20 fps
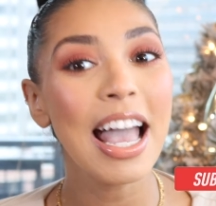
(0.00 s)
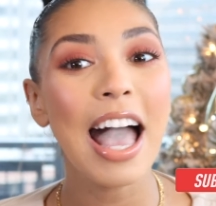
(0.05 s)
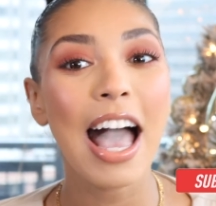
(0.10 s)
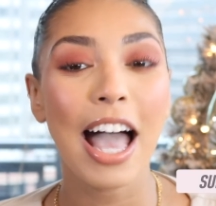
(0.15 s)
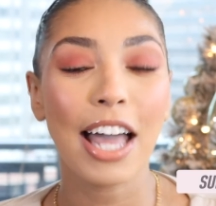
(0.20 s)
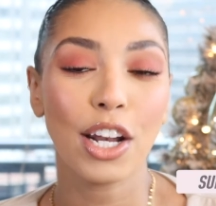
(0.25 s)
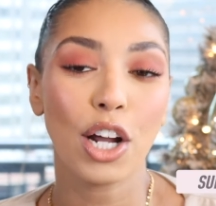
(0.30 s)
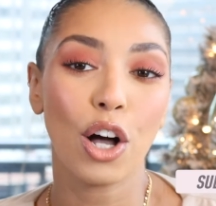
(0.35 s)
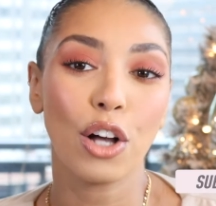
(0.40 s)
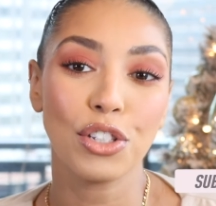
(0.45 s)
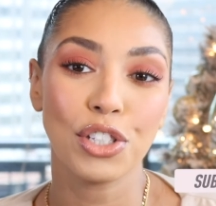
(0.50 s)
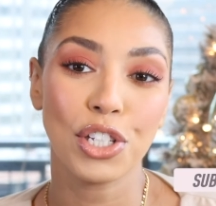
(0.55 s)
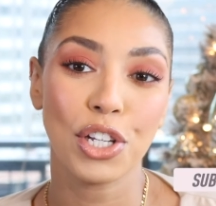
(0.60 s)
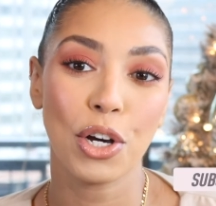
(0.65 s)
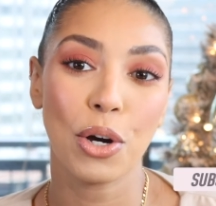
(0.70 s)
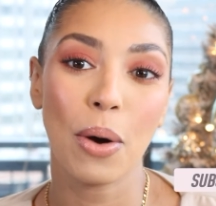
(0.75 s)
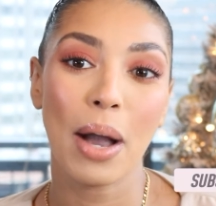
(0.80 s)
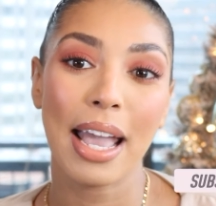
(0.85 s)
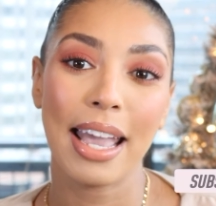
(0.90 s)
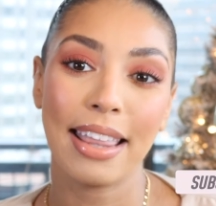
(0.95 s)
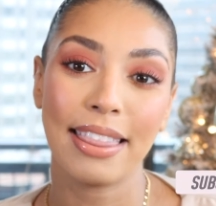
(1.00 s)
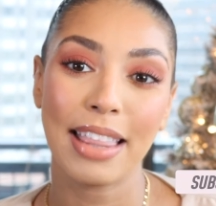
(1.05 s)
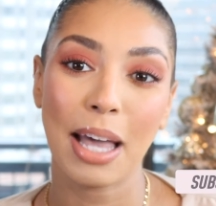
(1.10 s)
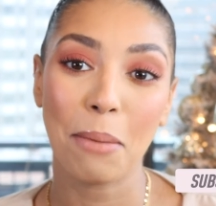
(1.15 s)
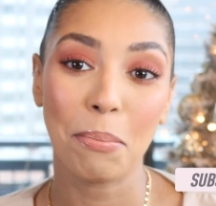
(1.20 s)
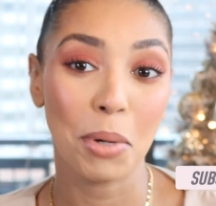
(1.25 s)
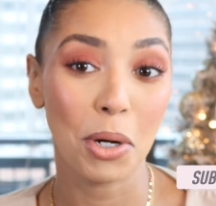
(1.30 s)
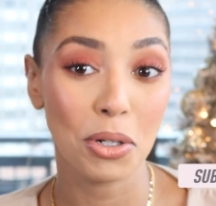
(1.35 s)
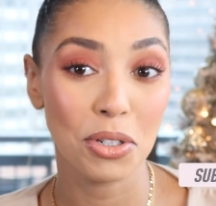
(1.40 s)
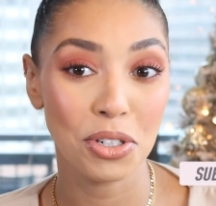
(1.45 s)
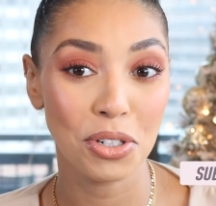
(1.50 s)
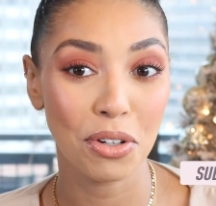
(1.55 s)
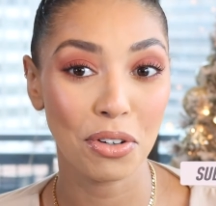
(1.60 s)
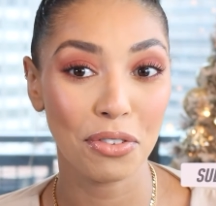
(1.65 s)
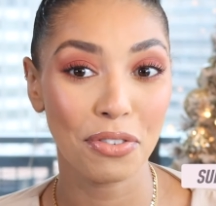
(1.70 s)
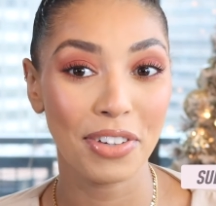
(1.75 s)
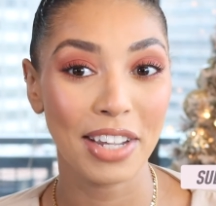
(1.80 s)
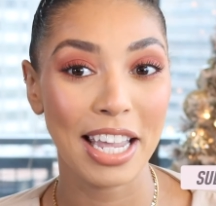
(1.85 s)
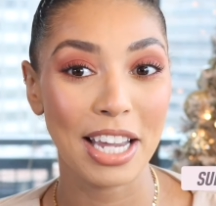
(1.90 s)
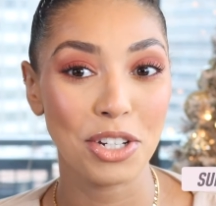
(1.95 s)
and also hit that post
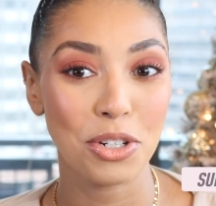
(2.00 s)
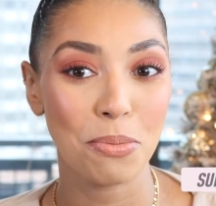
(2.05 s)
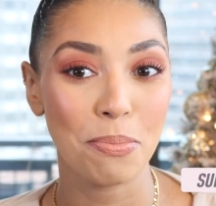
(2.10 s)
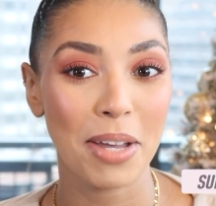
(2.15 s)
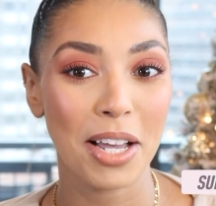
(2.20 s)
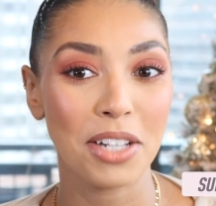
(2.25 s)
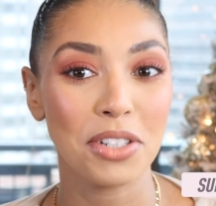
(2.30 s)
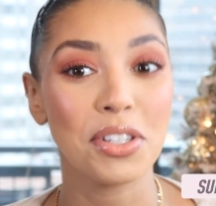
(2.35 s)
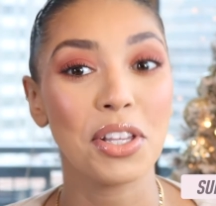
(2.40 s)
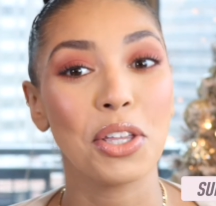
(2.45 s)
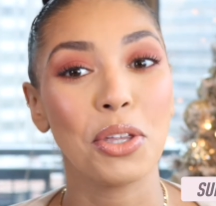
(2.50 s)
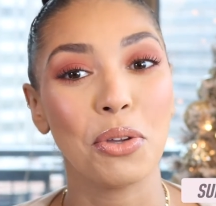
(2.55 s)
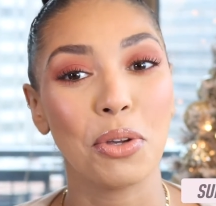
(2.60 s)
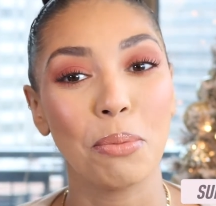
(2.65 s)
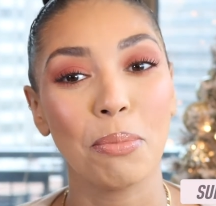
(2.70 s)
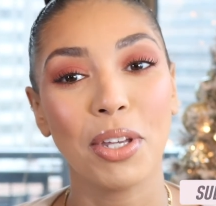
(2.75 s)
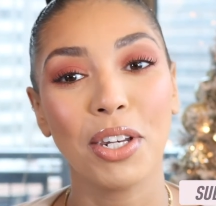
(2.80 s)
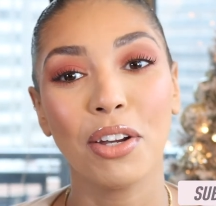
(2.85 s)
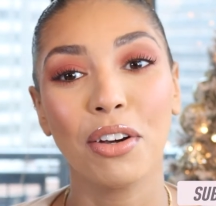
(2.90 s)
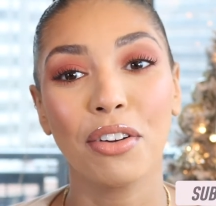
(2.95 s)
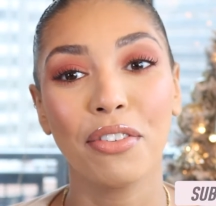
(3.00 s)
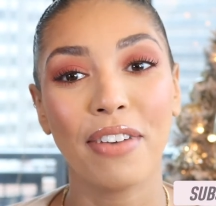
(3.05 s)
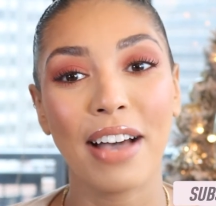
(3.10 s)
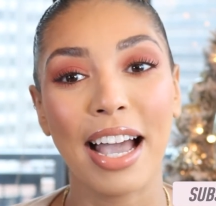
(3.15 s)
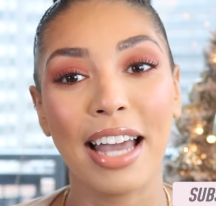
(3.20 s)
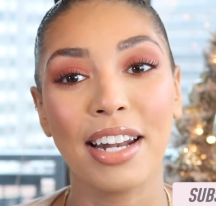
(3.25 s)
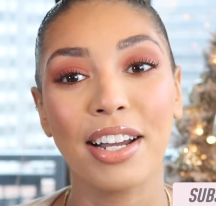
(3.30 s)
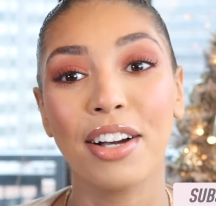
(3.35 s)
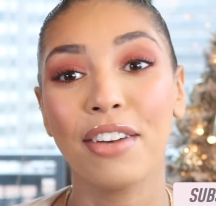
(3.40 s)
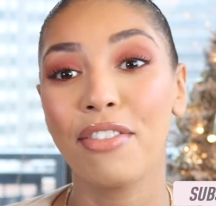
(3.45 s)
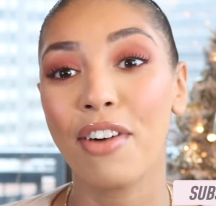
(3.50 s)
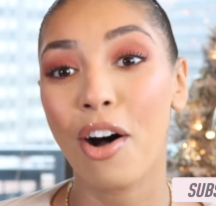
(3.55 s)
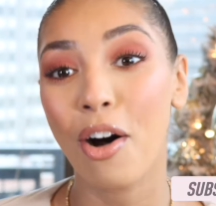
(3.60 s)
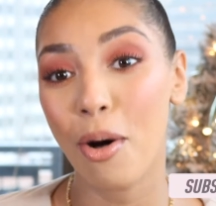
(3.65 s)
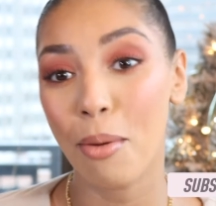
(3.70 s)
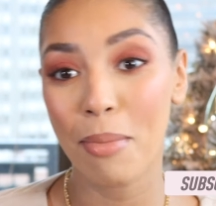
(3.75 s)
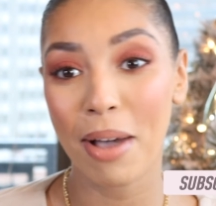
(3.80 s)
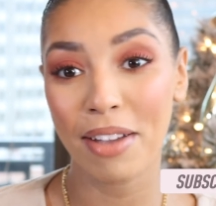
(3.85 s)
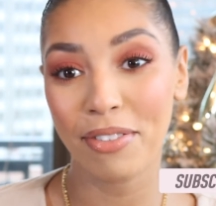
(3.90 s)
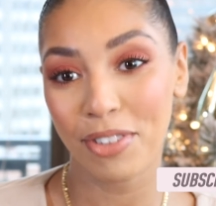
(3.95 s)
notification bell so that you can be notified of all
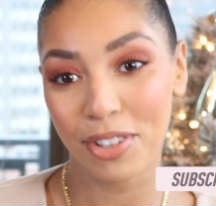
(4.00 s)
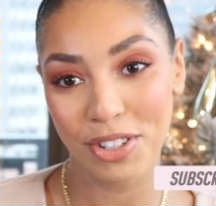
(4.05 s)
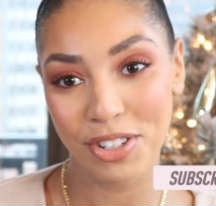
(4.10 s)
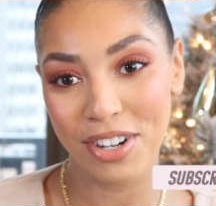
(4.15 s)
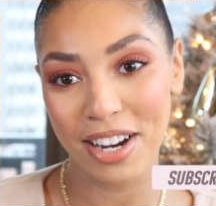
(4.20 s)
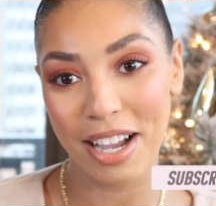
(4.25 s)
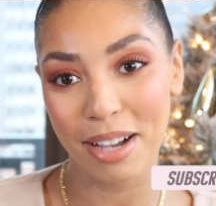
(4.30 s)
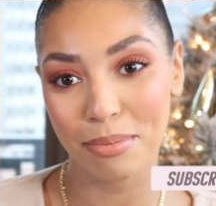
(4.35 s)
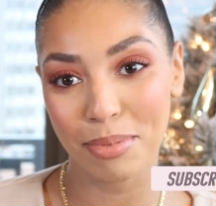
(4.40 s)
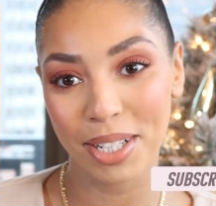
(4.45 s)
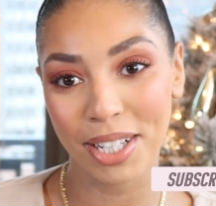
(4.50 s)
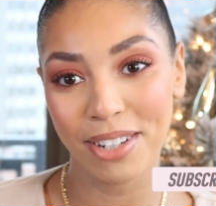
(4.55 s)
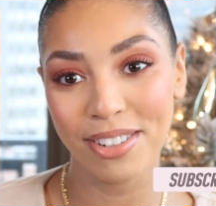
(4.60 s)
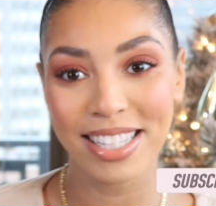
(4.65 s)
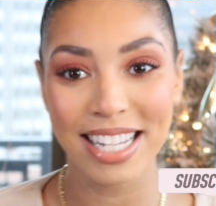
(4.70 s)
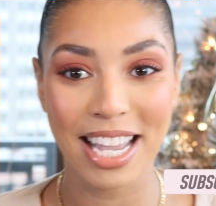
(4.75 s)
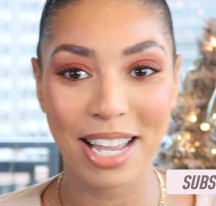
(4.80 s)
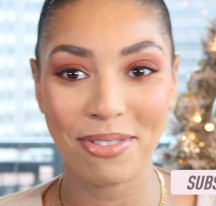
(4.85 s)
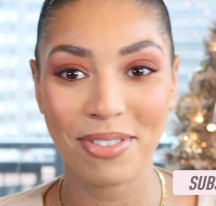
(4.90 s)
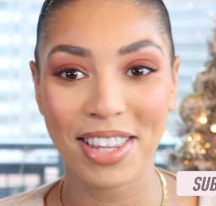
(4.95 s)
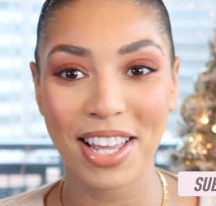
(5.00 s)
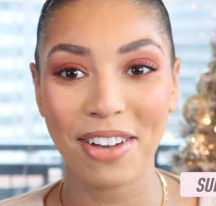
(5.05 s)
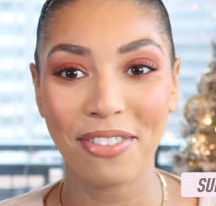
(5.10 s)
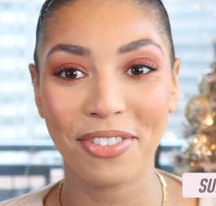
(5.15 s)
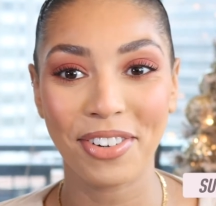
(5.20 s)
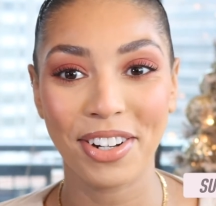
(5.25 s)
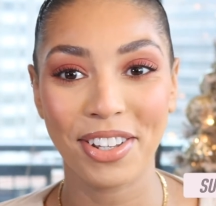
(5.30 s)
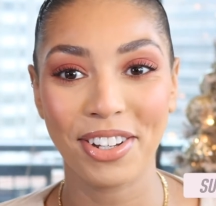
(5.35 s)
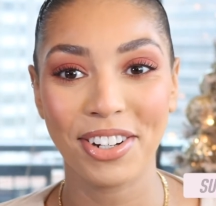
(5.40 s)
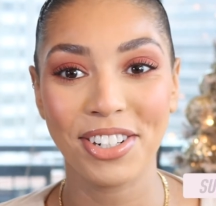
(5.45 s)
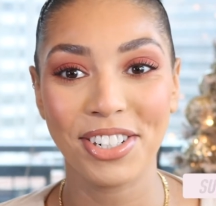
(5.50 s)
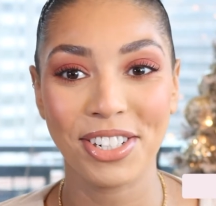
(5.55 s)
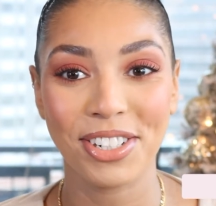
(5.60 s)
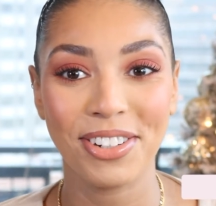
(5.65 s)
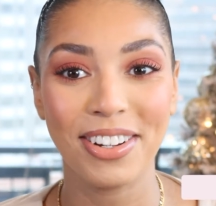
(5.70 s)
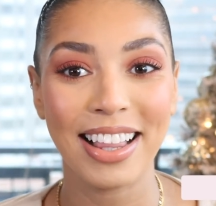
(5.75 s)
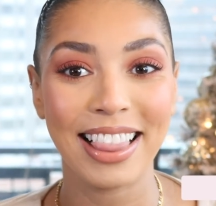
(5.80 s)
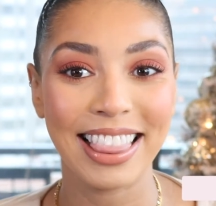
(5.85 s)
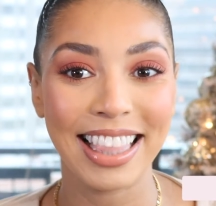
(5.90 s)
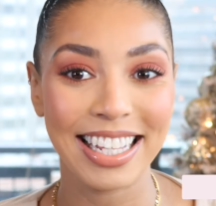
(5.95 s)
my future uploads. And without further
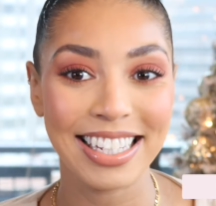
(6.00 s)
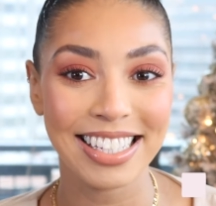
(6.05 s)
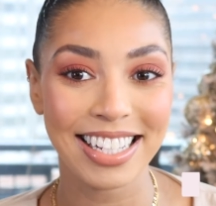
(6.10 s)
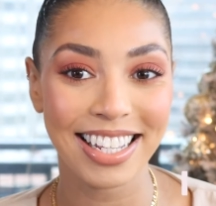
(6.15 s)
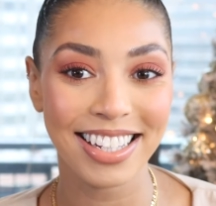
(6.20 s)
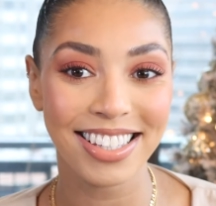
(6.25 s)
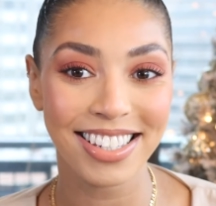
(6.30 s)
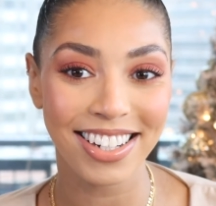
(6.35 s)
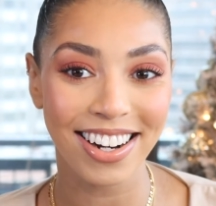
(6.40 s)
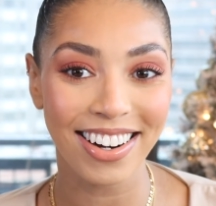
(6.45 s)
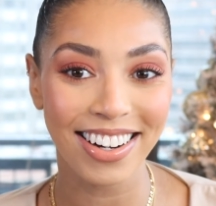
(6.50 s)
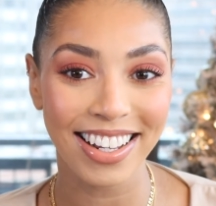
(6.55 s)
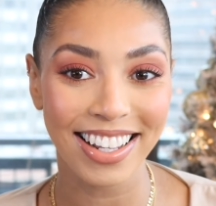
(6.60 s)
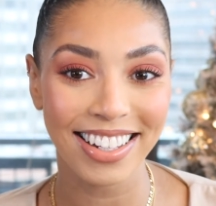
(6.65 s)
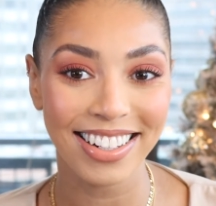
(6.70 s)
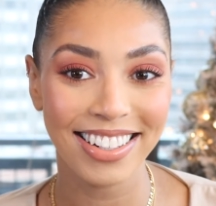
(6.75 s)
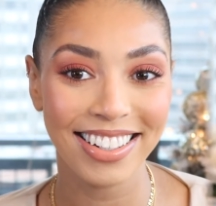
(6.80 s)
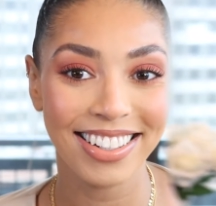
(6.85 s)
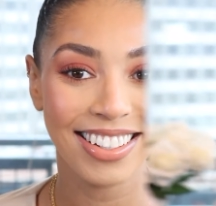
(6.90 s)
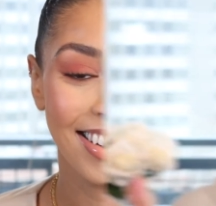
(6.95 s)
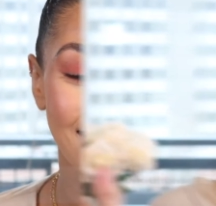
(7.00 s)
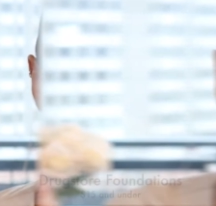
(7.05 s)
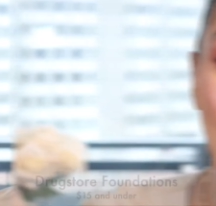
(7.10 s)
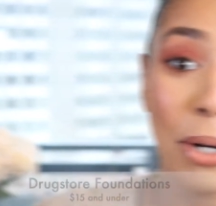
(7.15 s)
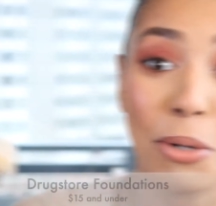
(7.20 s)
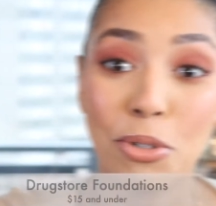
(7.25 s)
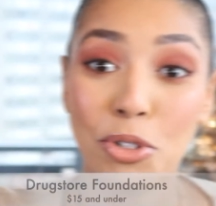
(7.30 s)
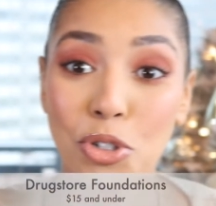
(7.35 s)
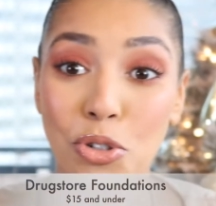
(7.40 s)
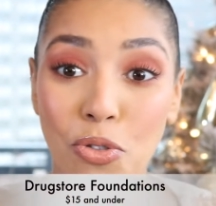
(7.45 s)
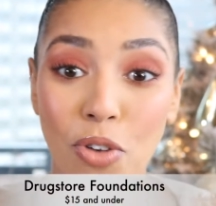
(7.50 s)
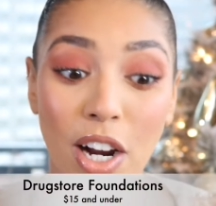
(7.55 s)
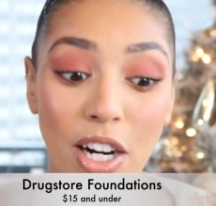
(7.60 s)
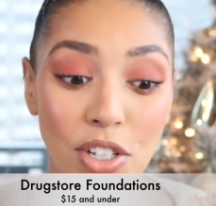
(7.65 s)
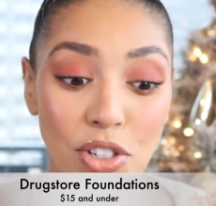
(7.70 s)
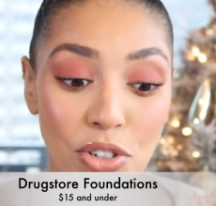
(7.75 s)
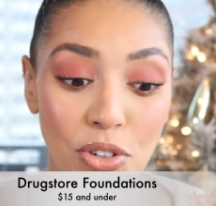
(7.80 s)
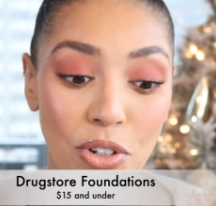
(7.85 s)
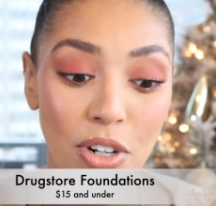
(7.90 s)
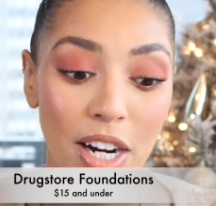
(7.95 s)
ado, let's get started. So
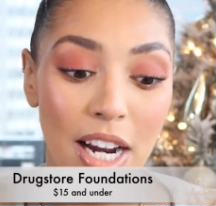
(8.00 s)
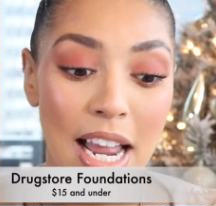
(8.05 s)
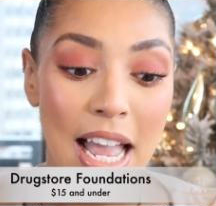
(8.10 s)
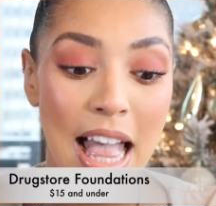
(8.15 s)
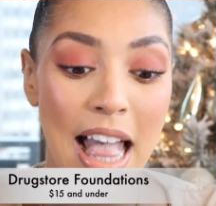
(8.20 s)
drugstore.